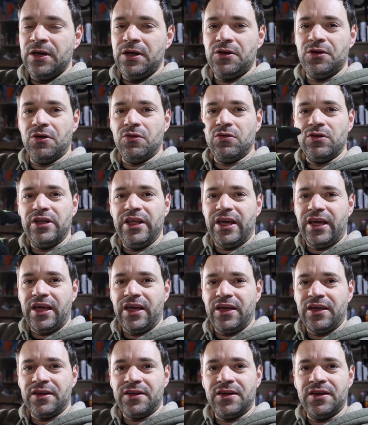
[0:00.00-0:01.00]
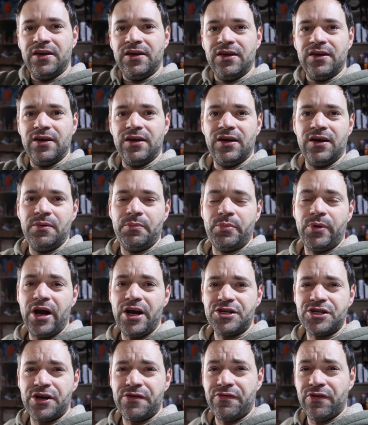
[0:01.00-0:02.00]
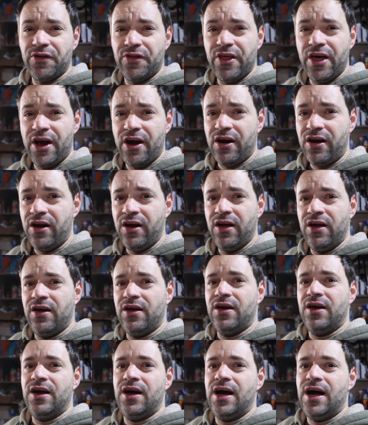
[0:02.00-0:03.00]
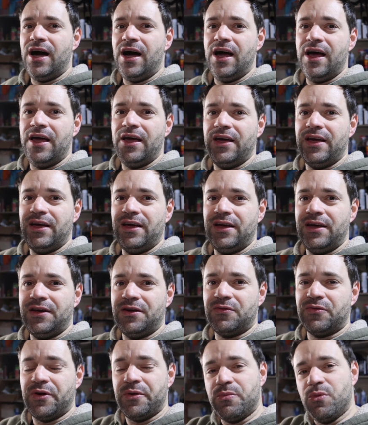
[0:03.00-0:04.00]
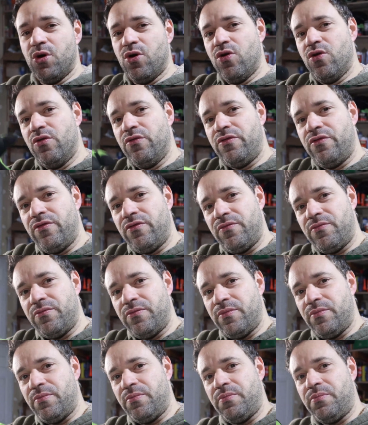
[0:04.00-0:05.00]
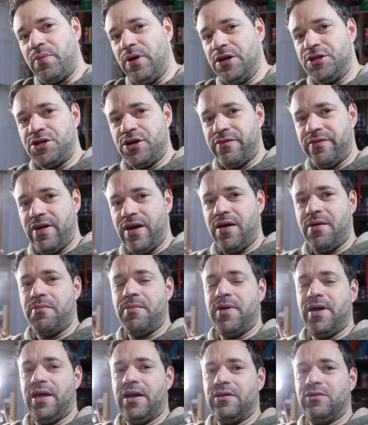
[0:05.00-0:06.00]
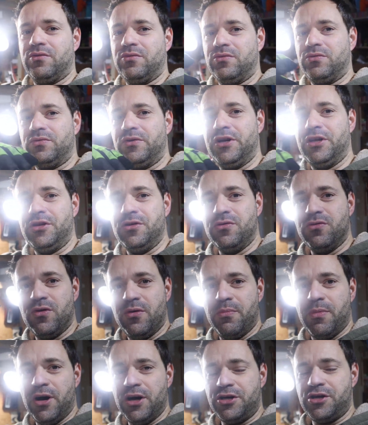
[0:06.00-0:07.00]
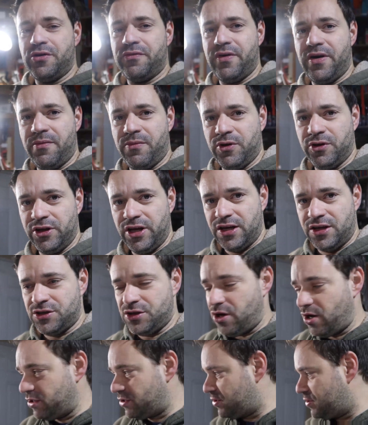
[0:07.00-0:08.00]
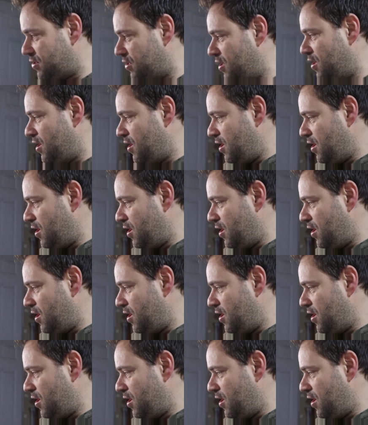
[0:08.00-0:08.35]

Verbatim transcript: leaking pressure from there, I remove a bunch of them and redo a bunch of them on the exhaust.